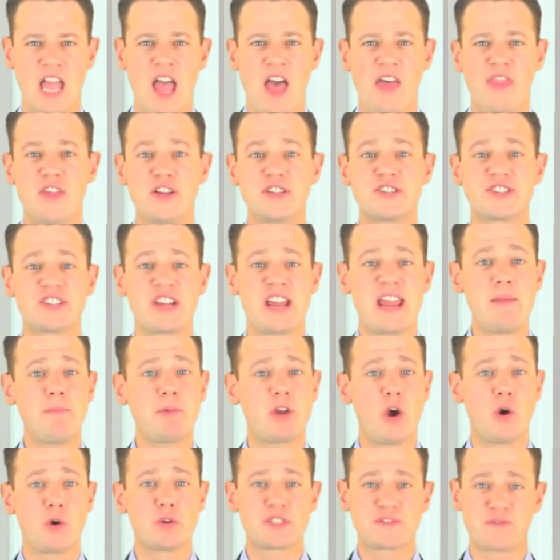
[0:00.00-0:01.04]
The same
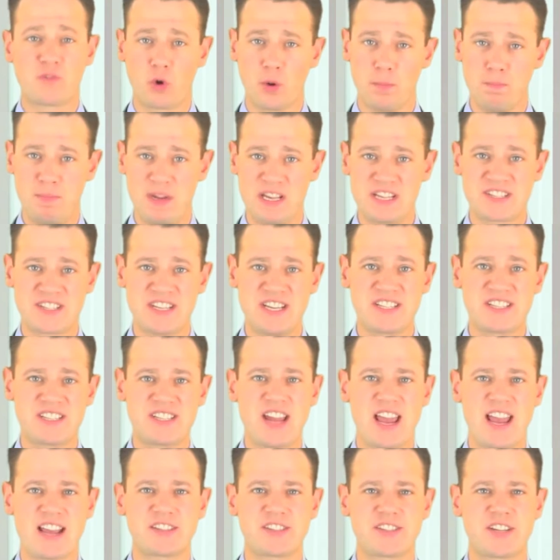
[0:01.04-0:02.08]
goes for business
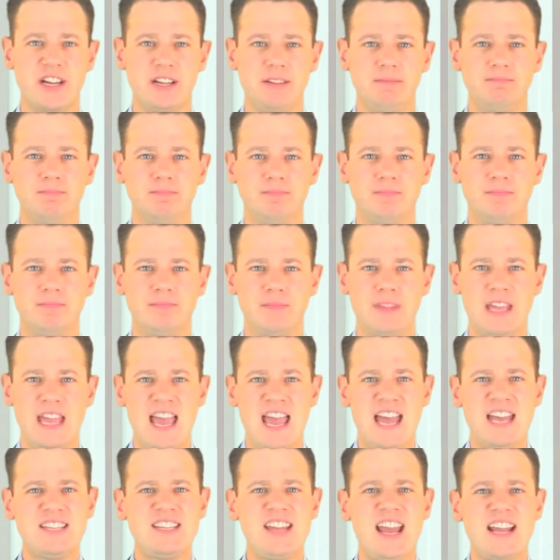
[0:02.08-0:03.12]
texting.
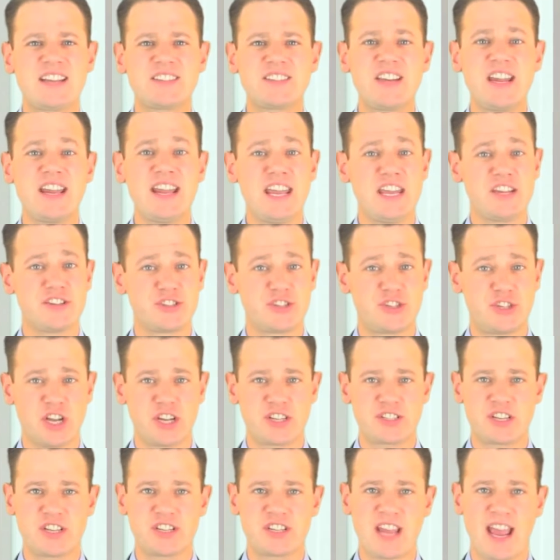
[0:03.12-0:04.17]
Texting is
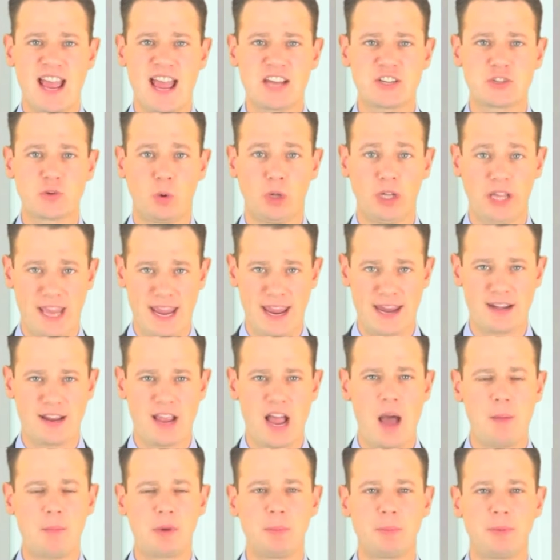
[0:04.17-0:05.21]
just as casual and
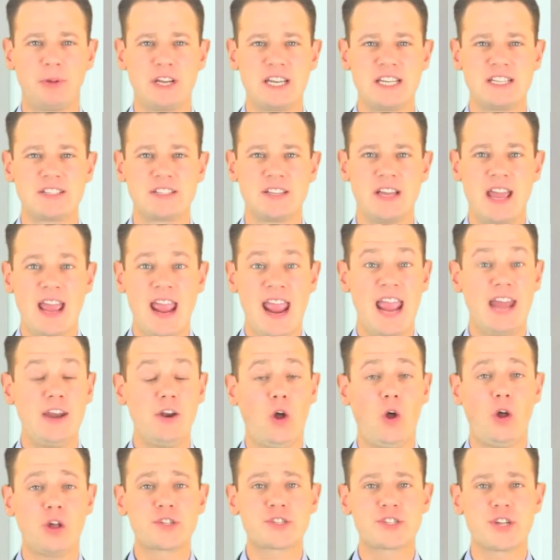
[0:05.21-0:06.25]
commonplace, and
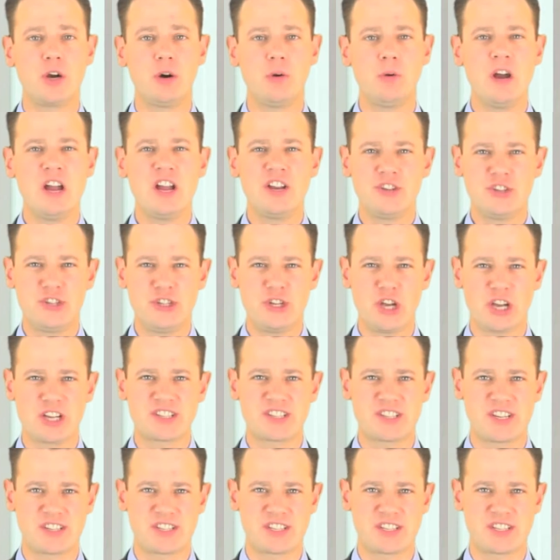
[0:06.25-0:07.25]
also just as